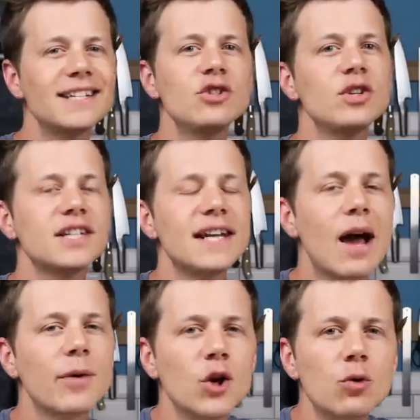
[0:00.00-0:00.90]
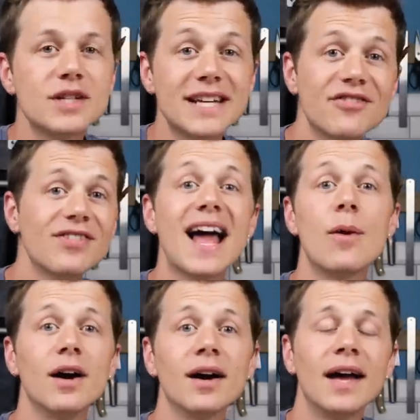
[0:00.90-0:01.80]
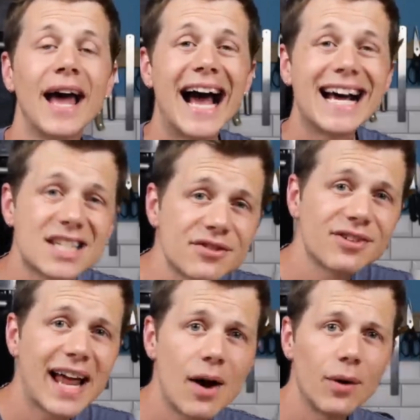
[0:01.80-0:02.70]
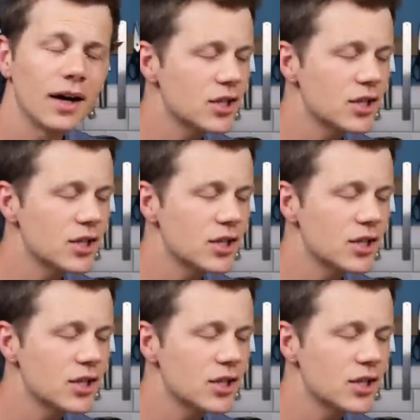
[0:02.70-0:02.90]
It's interesting how we all see flour as flour.